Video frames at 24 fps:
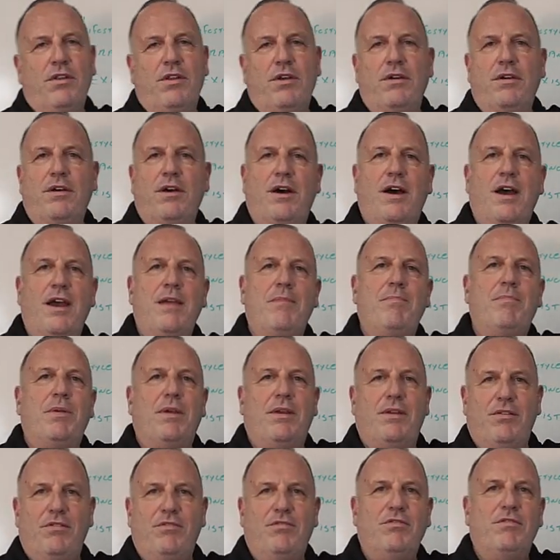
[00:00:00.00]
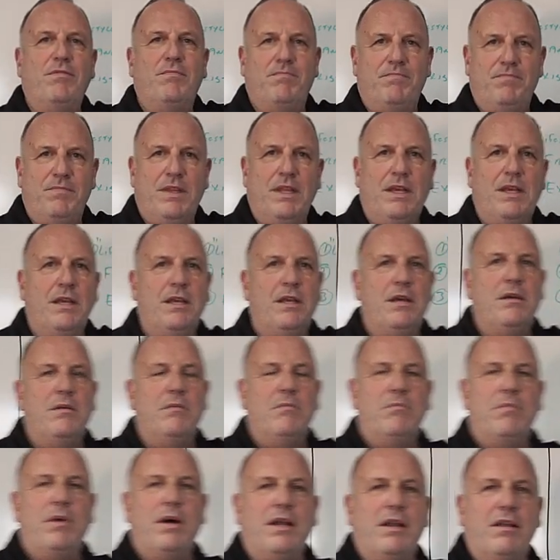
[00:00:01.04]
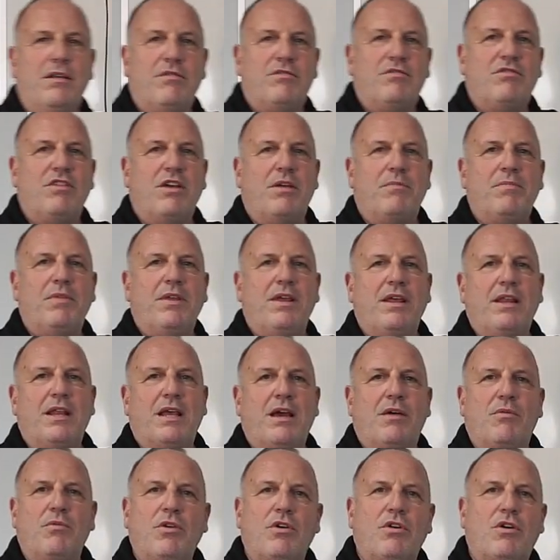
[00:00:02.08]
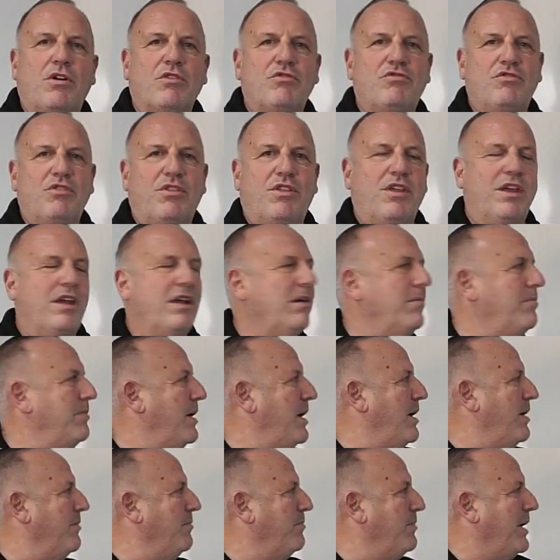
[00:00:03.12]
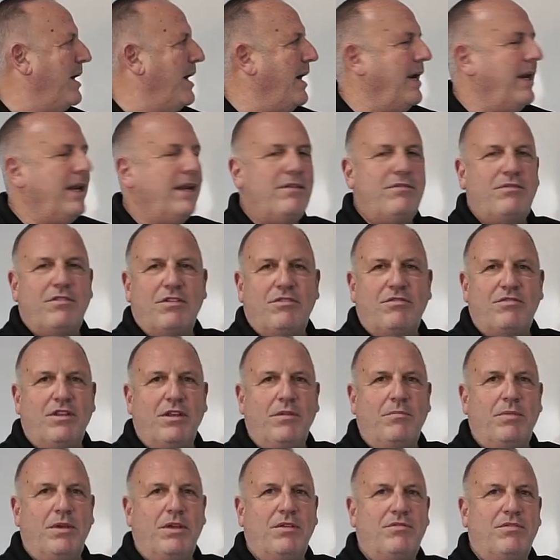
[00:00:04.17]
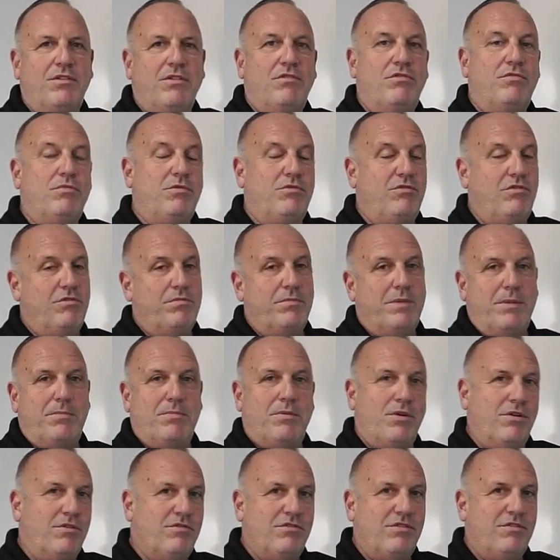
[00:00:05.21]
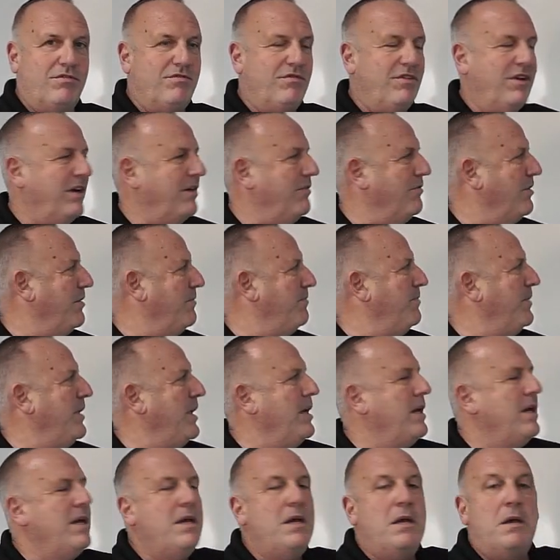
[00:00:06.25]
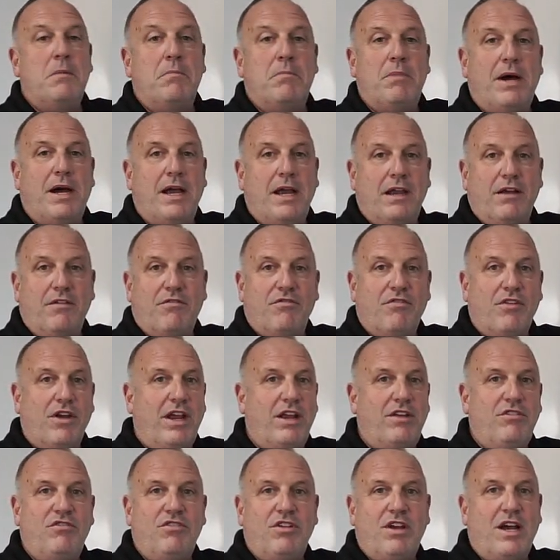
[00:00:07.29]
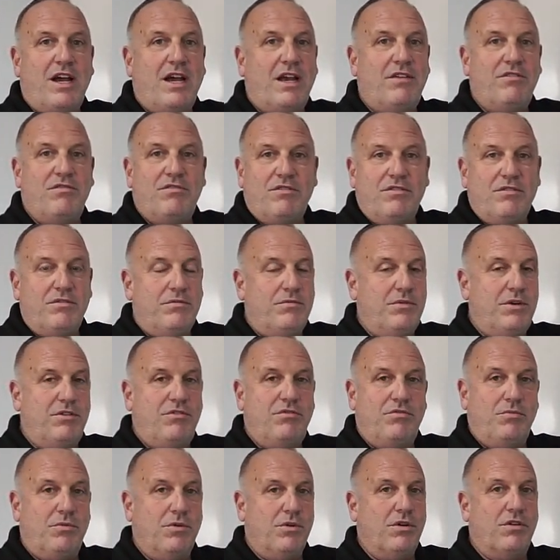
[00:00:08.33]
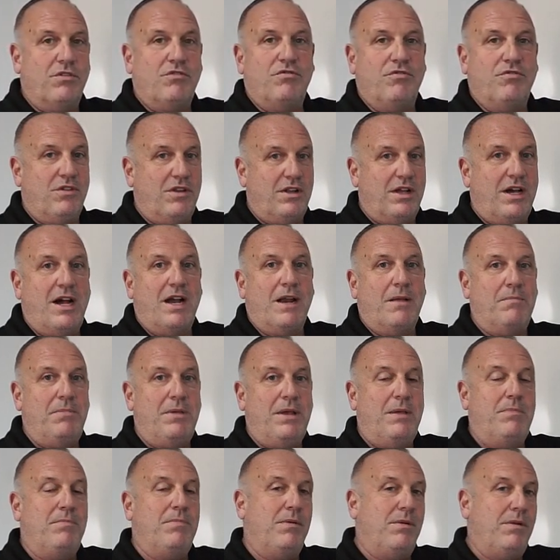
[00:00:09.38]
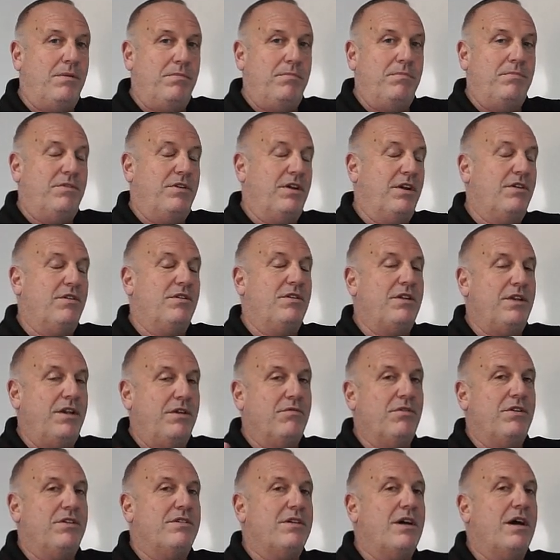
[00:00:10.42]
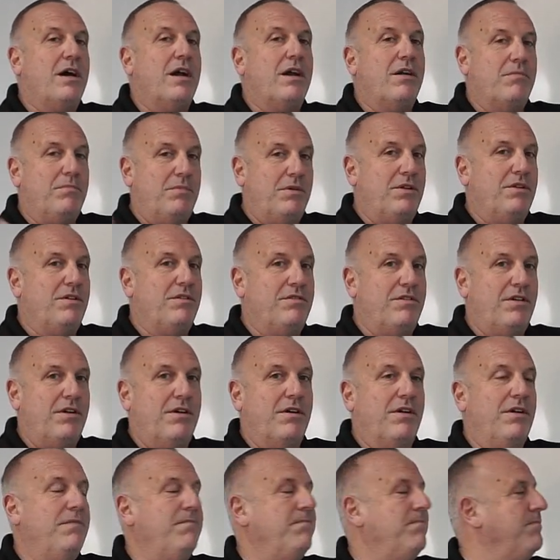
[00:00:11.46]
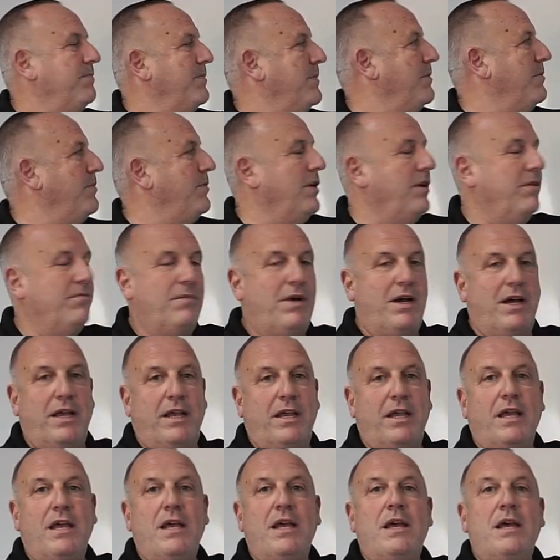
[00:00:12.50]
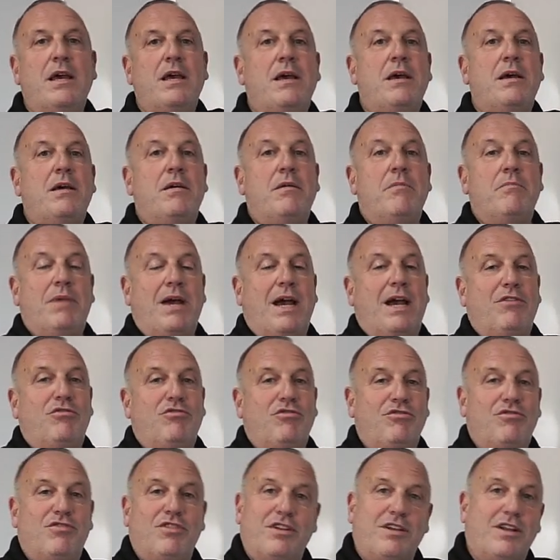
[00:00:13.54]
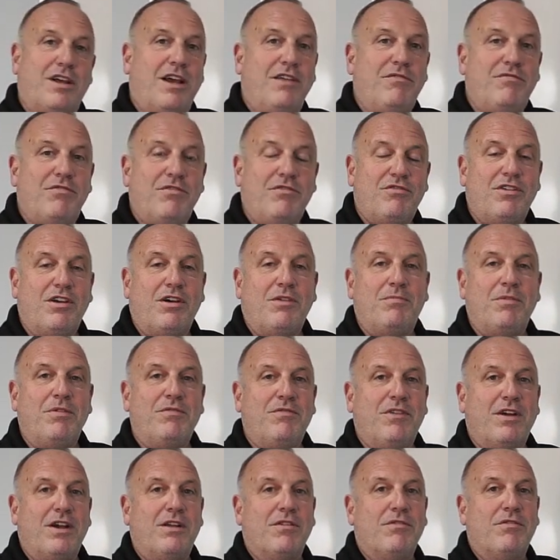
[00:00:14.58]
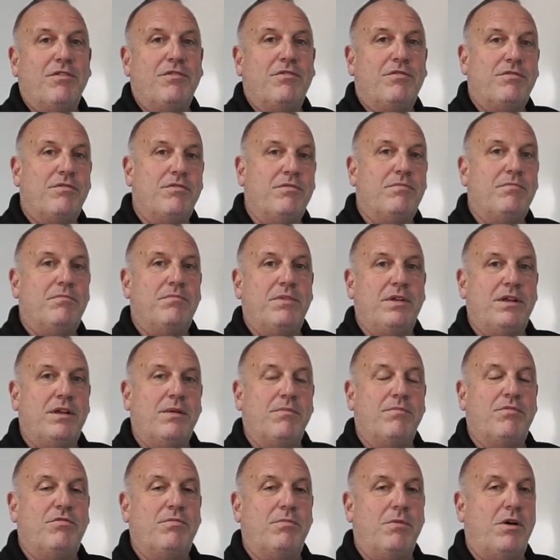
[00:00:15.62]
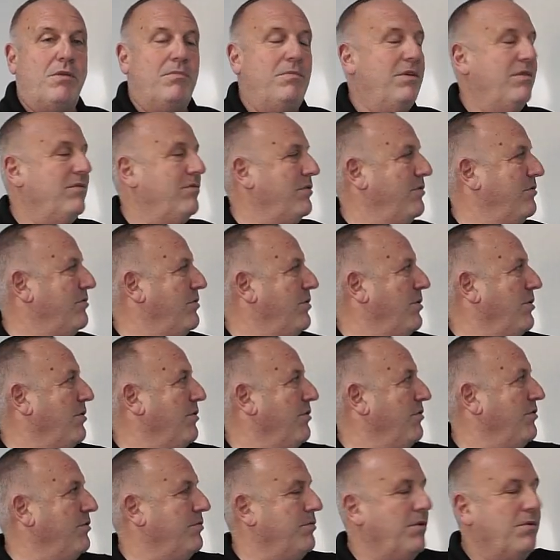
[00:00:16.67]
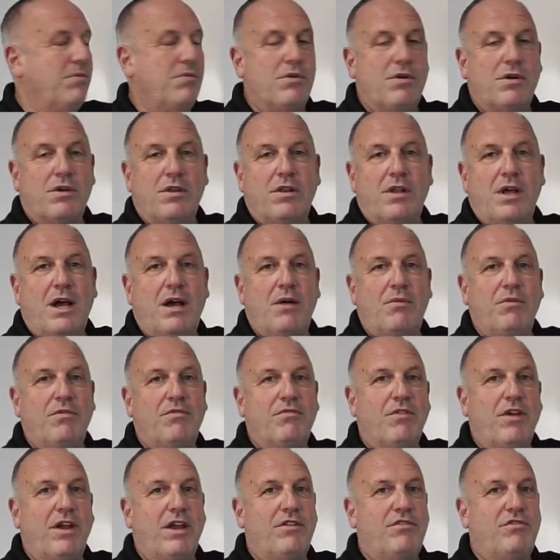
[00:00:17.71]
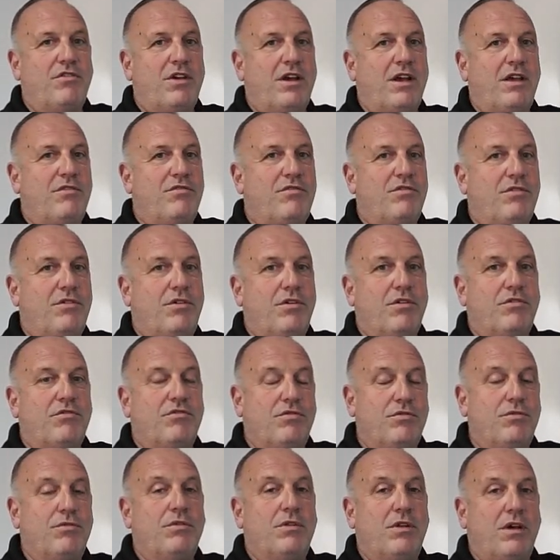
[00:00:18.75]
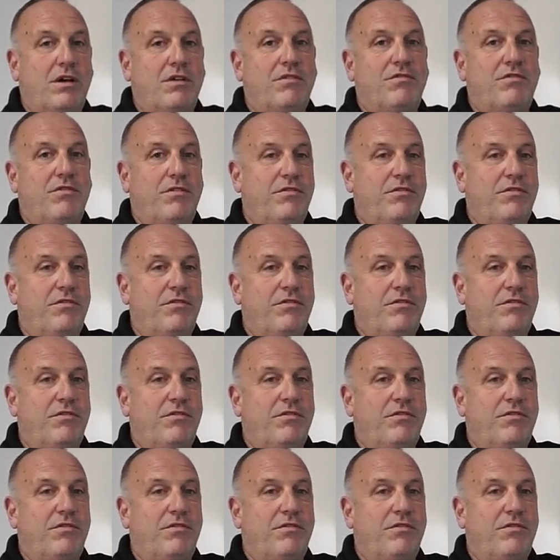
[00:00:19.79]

the hype is, but is something that we all should think about. Buying an existing business, which is my personal favorite, buying a franchise, which works lot of people, particularly retired military. One of my passions in life is helping veterans become small business owners, and we work a lot with franchisors who love